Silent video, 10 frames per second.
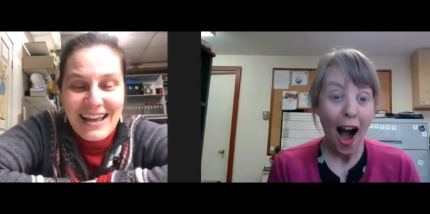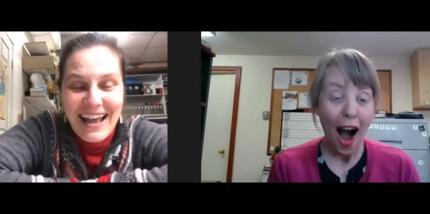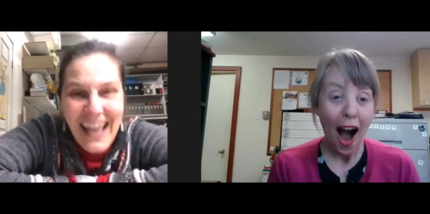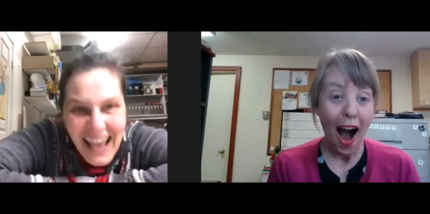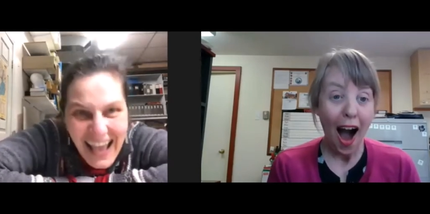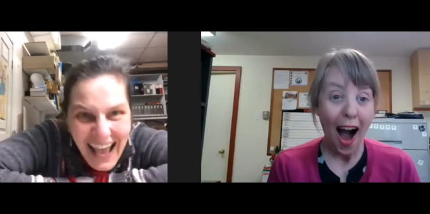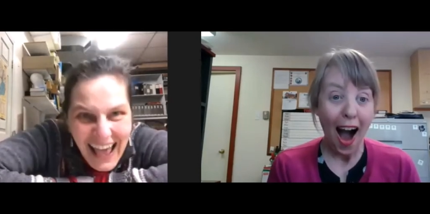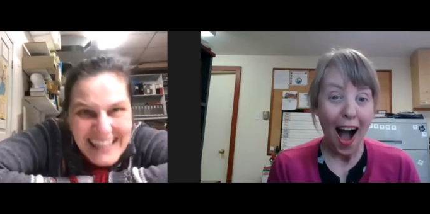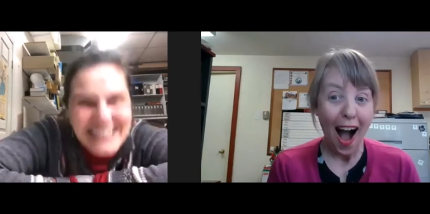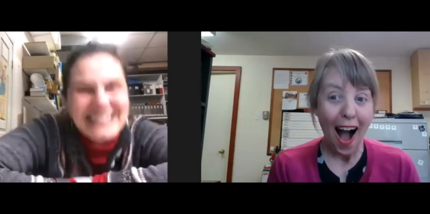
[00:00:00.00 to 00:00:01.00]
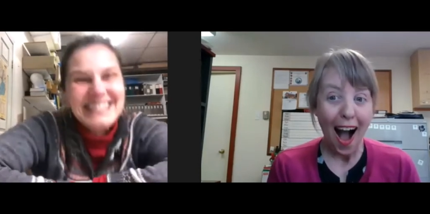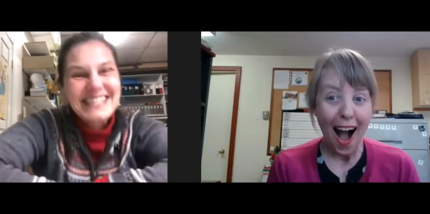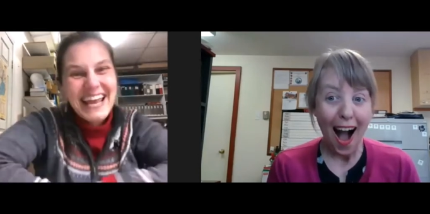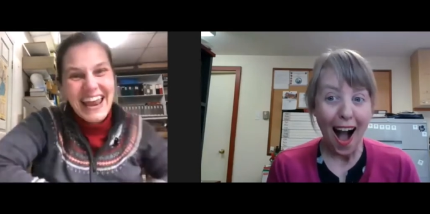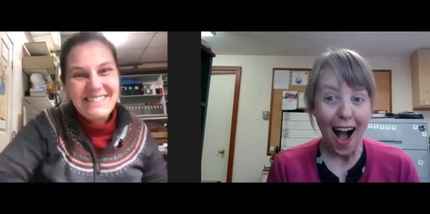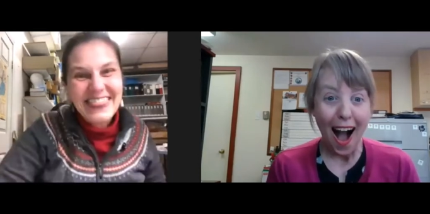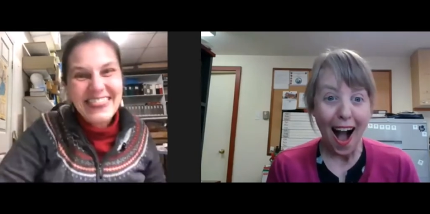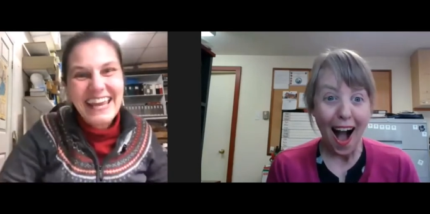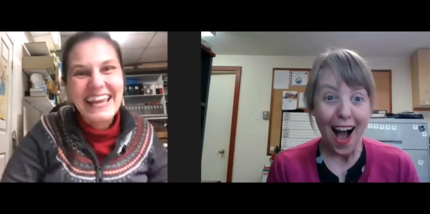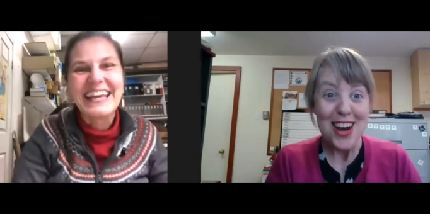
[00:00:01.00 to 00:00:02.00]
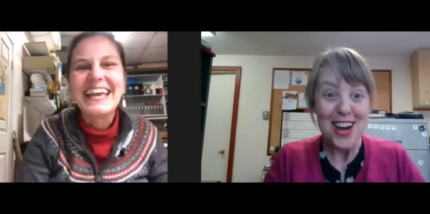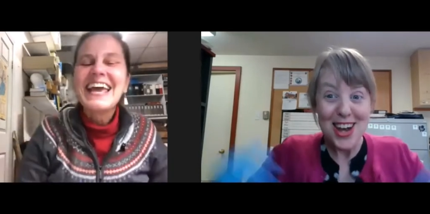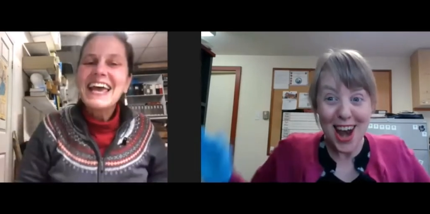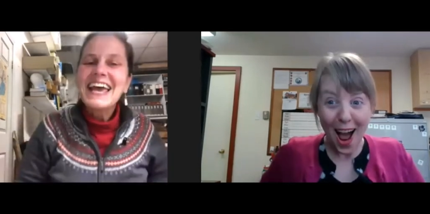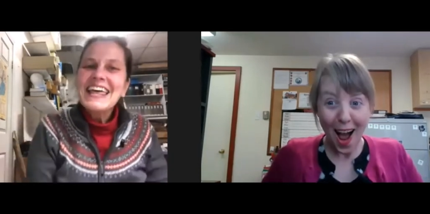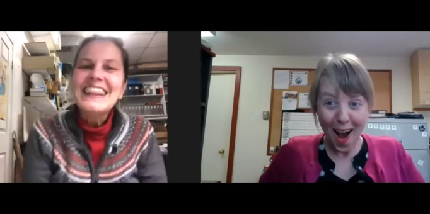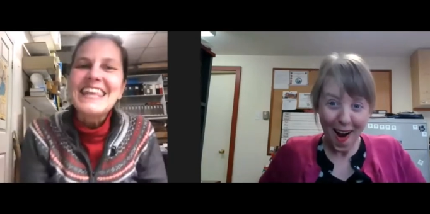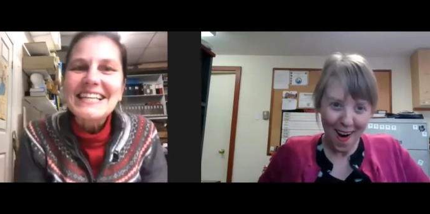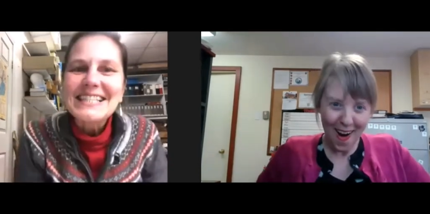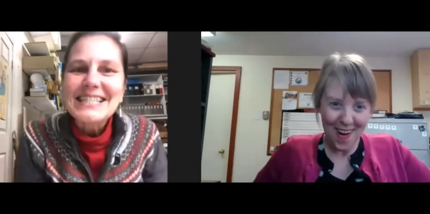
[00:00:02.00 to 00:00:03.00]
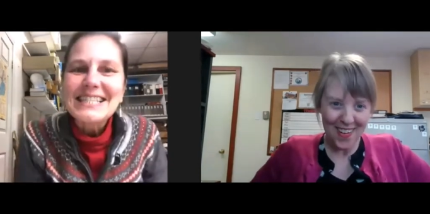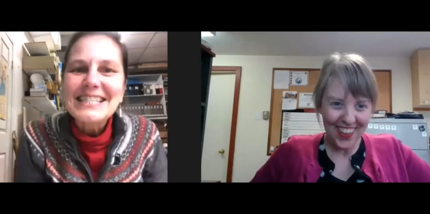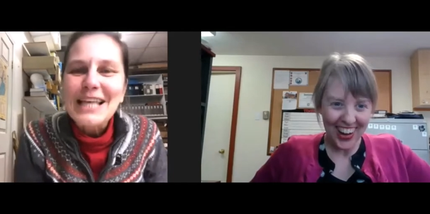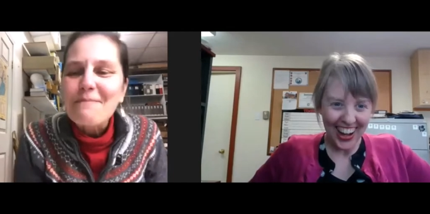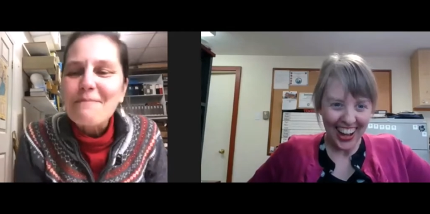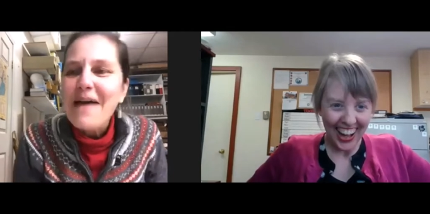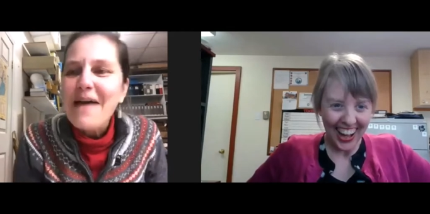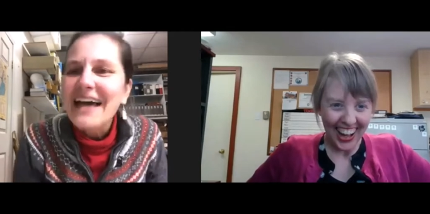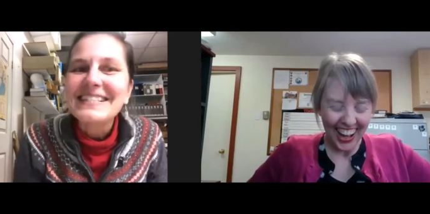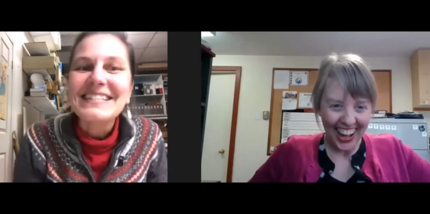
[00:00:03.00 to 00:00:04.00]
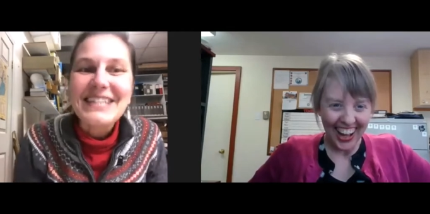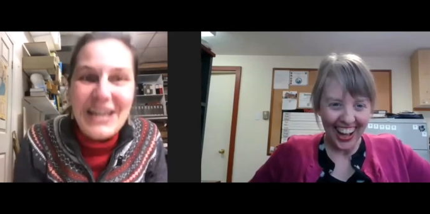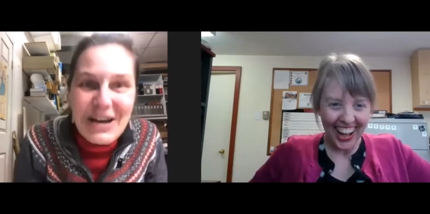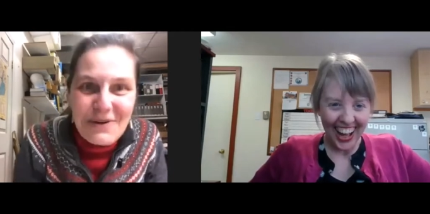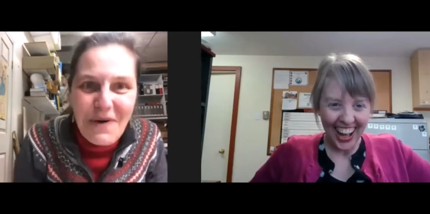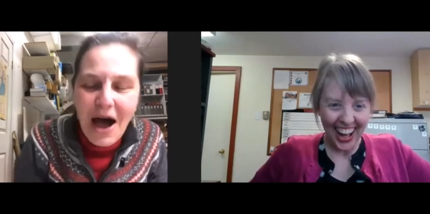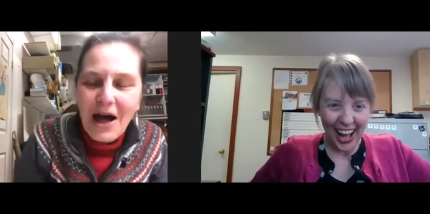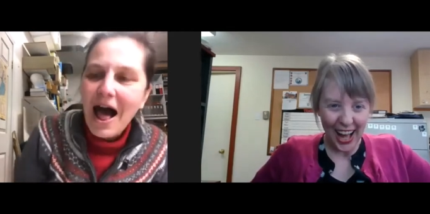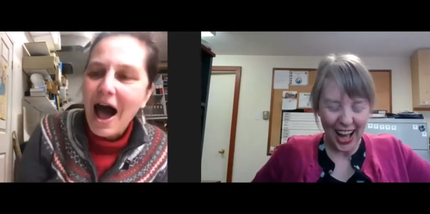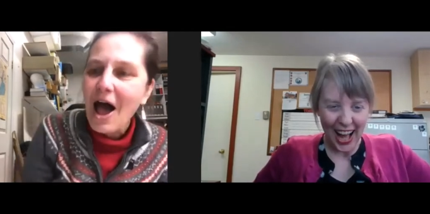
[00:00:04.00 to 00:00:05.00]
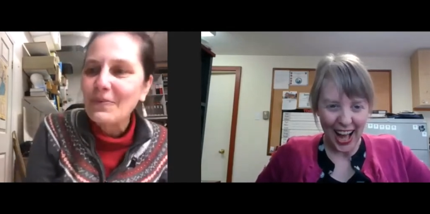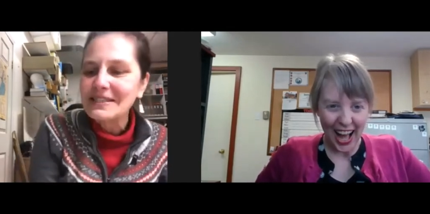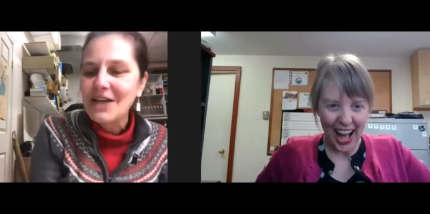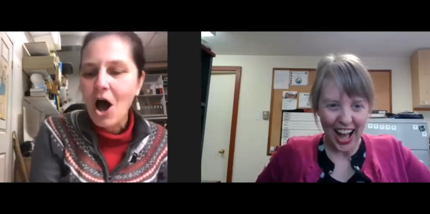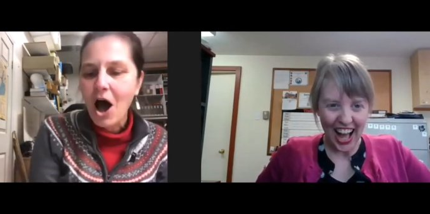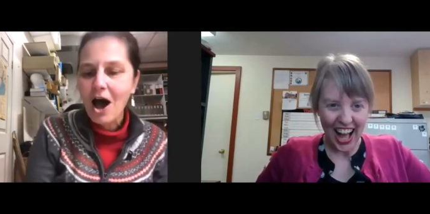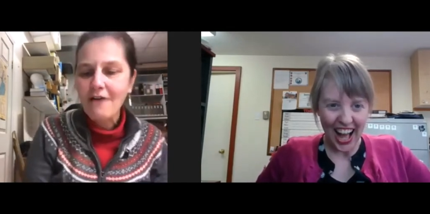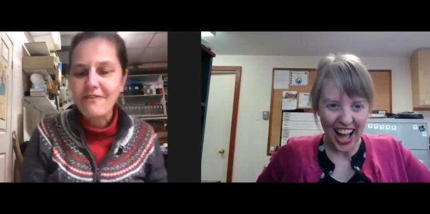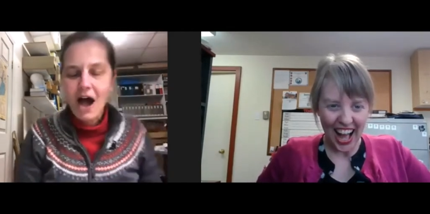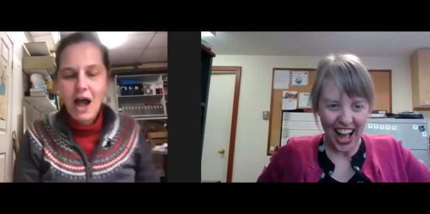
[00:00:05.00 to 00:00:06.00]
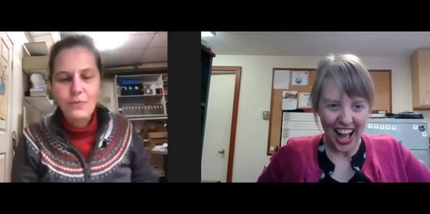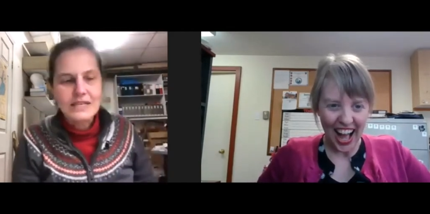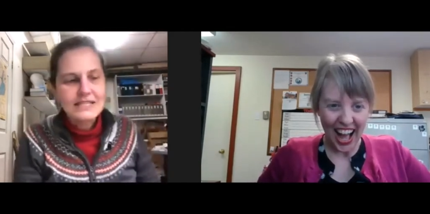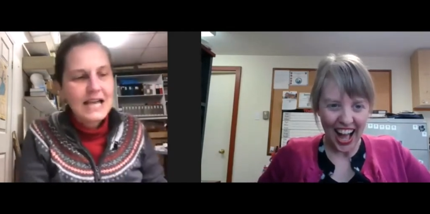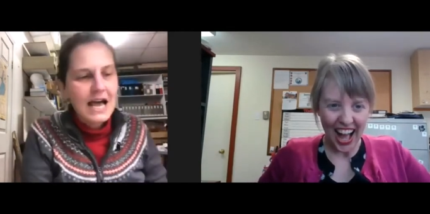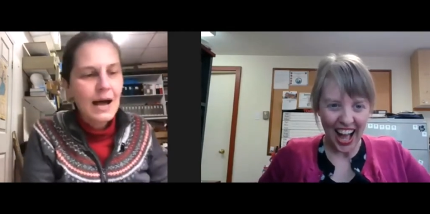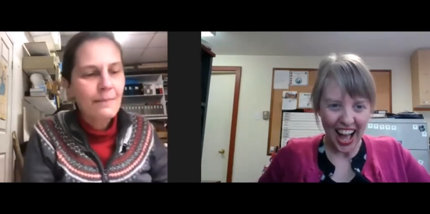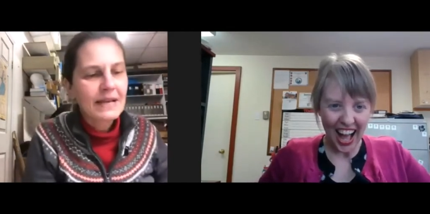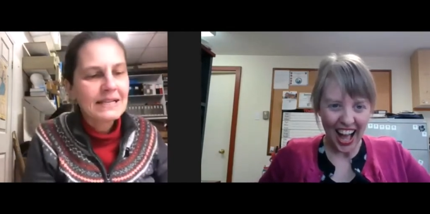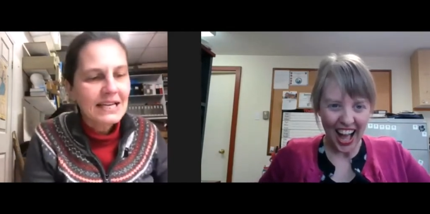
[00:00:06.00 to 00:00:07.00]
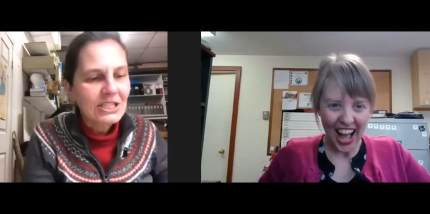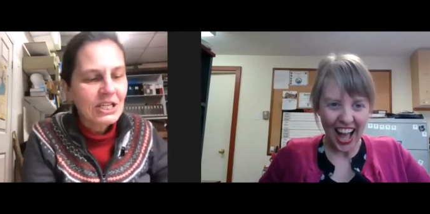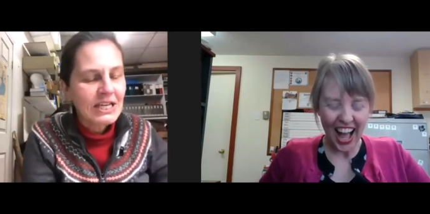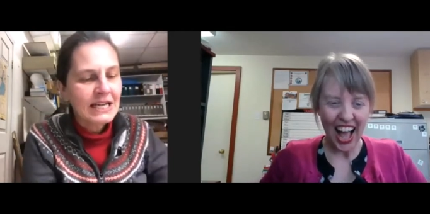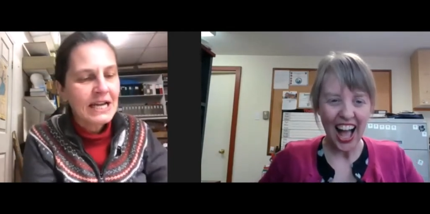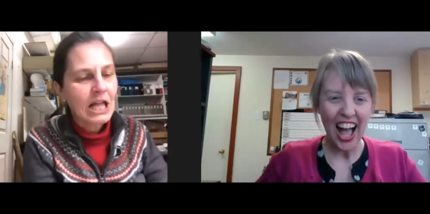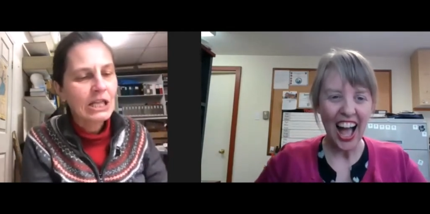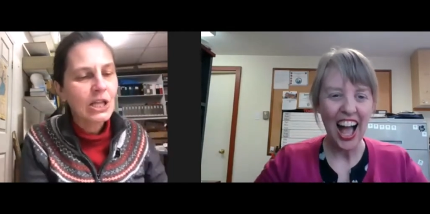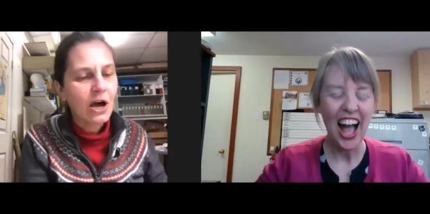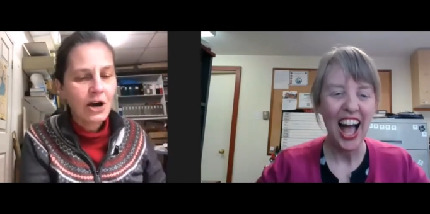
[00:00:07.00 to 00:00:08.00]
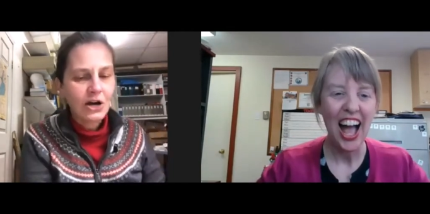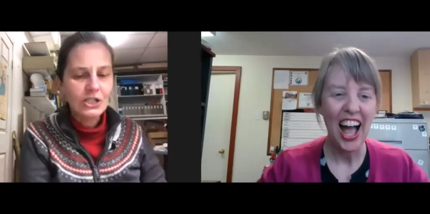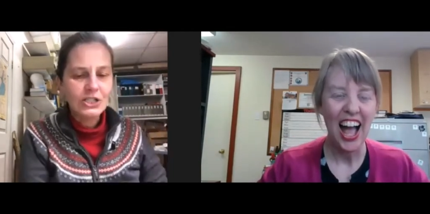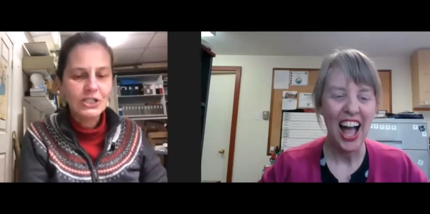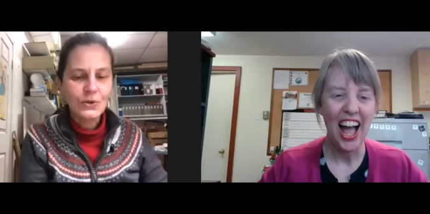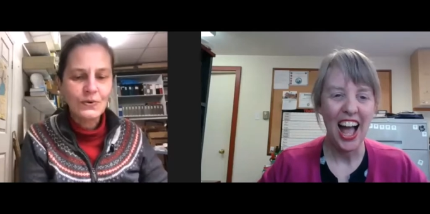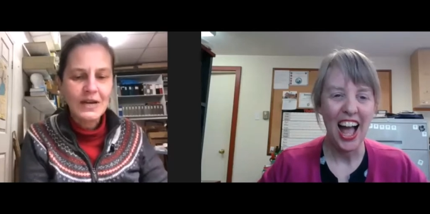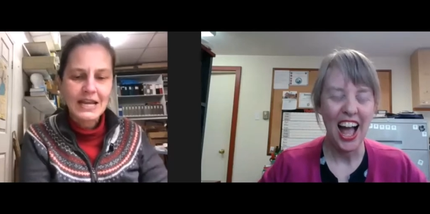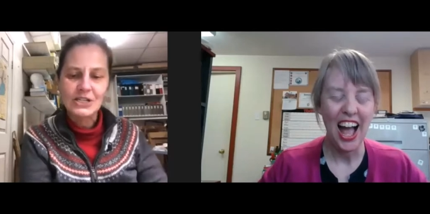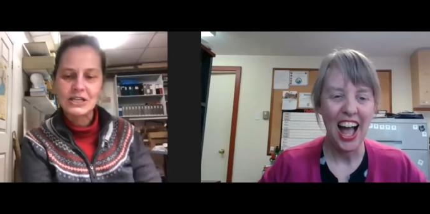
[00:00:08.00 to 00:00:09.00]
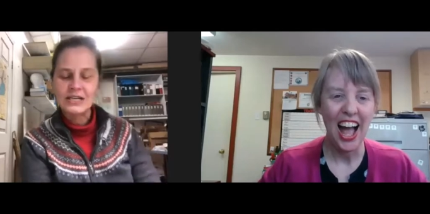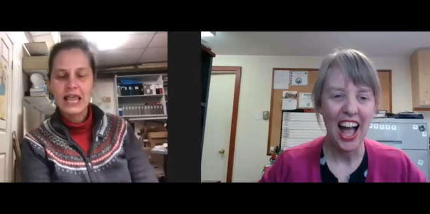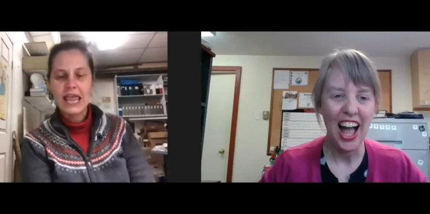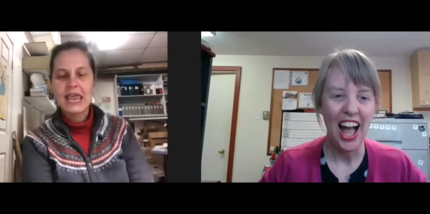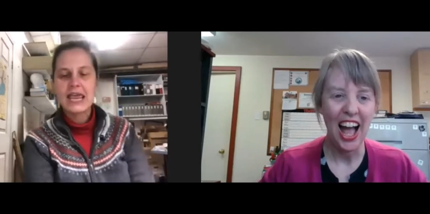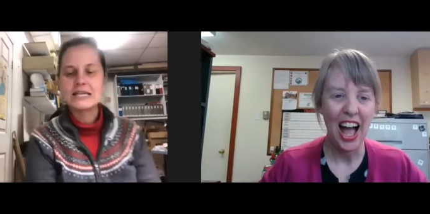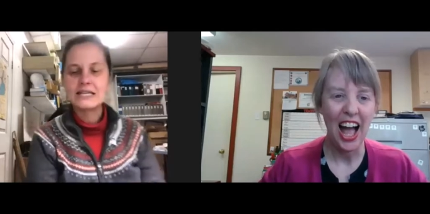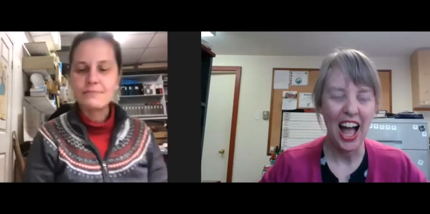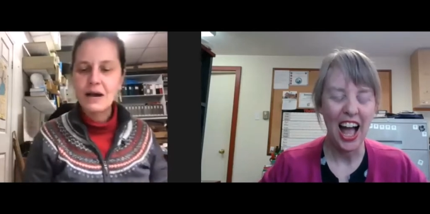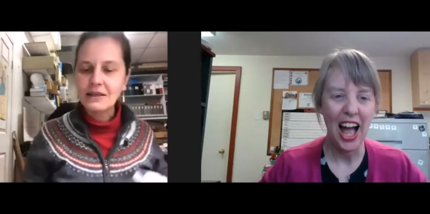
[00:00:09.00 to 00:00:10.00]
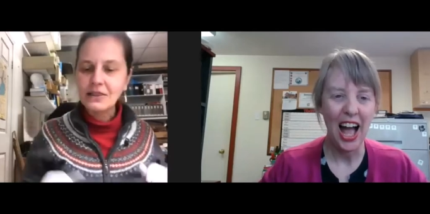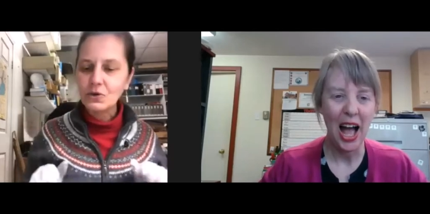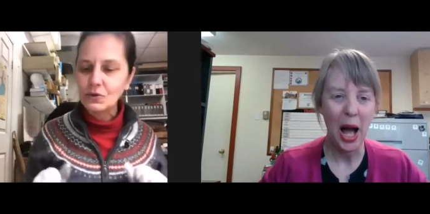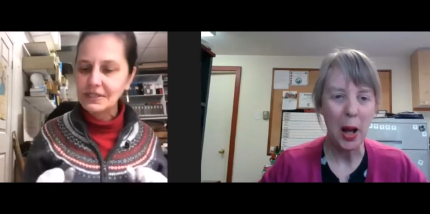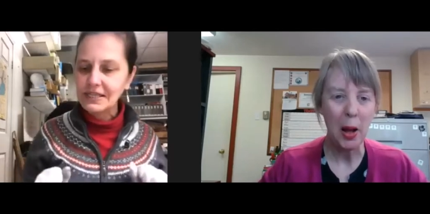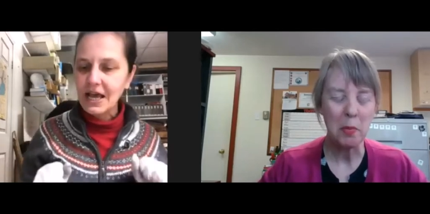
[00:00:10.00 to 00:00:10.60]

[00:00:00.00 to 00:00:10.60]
Speaker 1: the same thing. this past year, while I was off, I was um, accessioning a large donation, and among those